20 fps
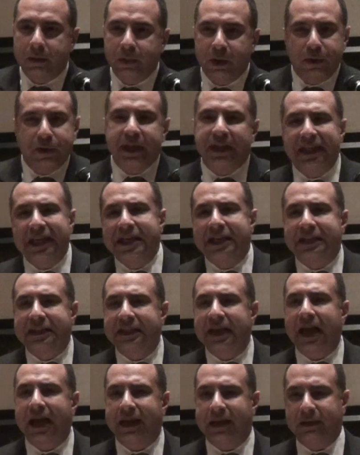Because the deal is
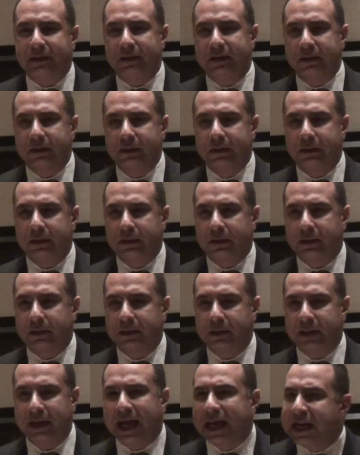signed.
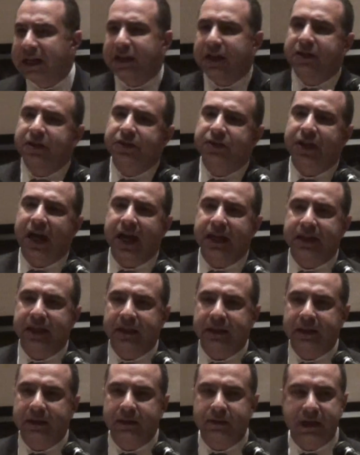Canada decided
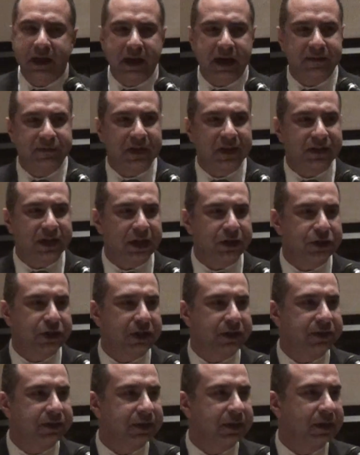that they lift the
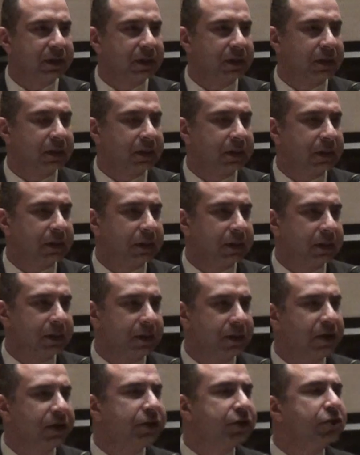sanctions.
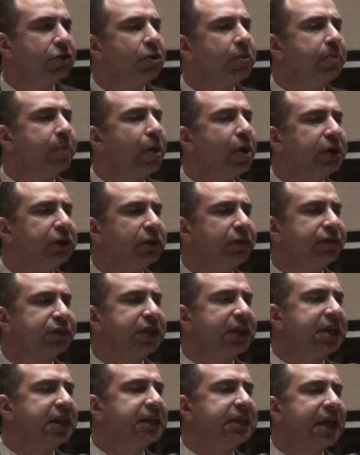There is no point of
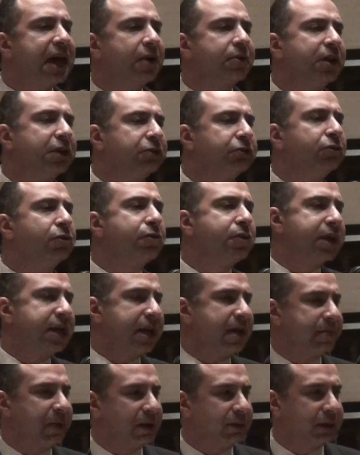sitting down and
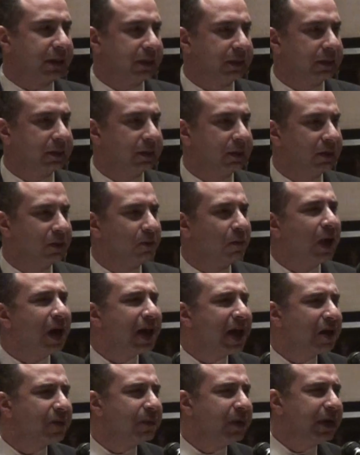talking about it.
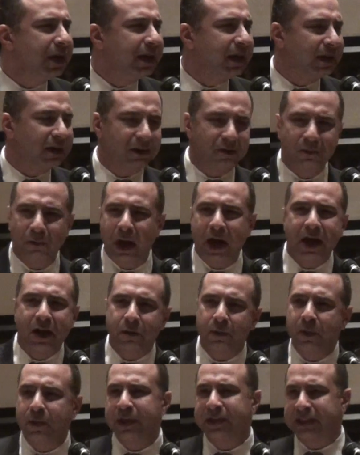Why are we here? Why
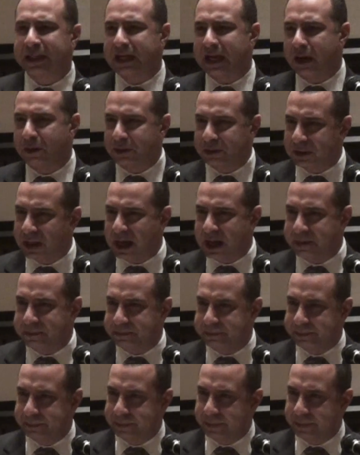are we wasting our time?